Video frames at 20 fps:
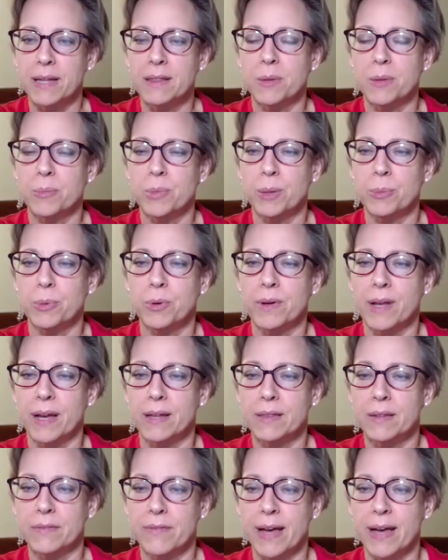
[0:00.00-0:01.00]
that people
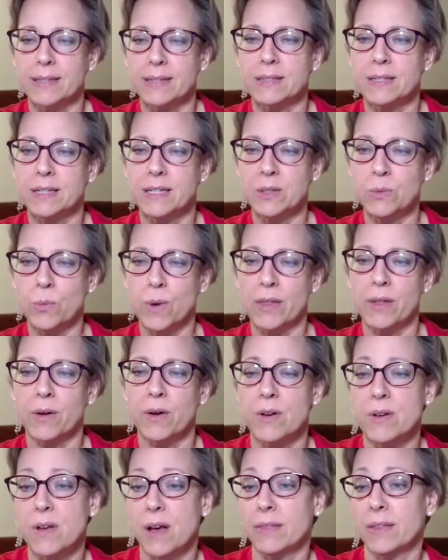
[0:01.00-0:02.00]
get the vaccine, whether
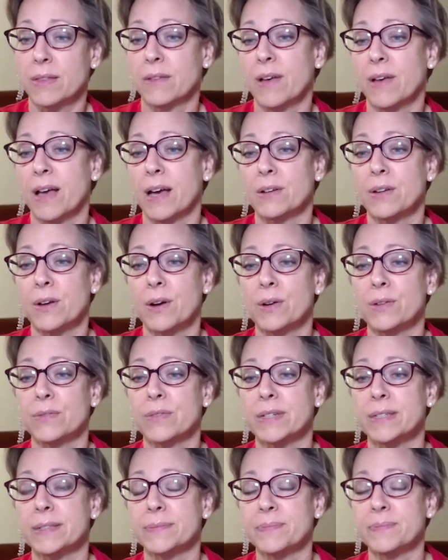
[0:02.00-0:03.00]
or not they've had
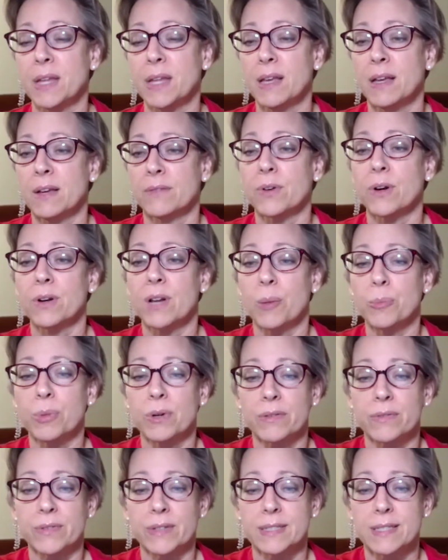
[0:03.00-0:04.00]
COVID, for a number
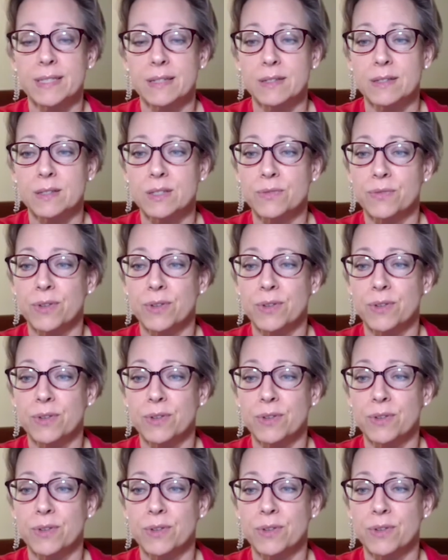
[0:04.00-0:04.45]
of reasons.